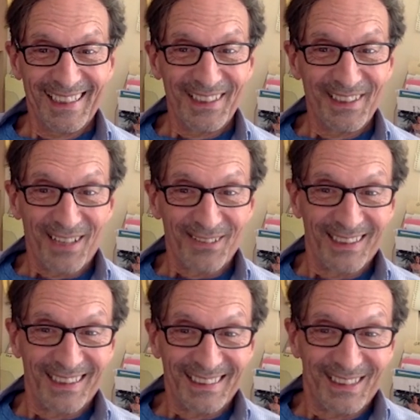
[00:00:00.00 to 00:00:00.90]
and not
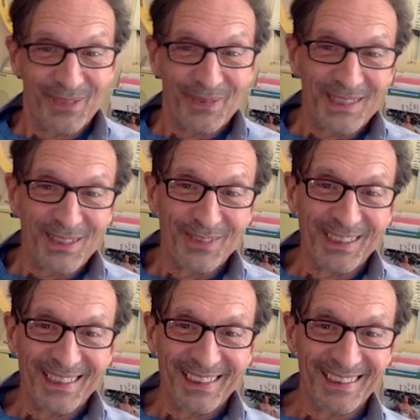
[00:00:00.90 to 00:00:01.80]
really do much of
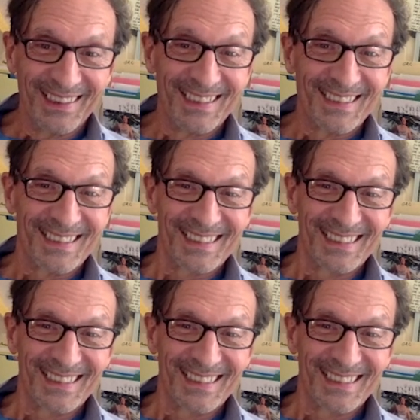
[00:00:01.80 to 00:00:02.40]
anything else.